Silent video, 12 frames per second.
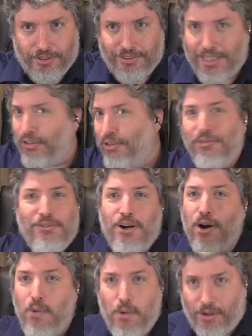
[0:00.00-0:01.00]
that you
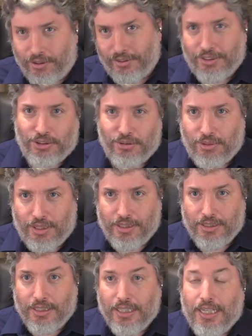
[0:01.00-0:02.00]
know all this
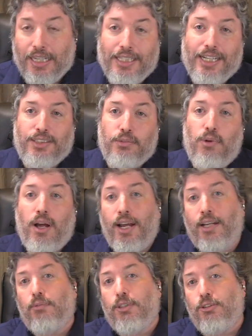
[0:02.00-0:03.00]
already and that's
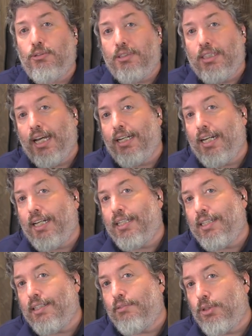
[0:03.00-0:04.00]
why when you get a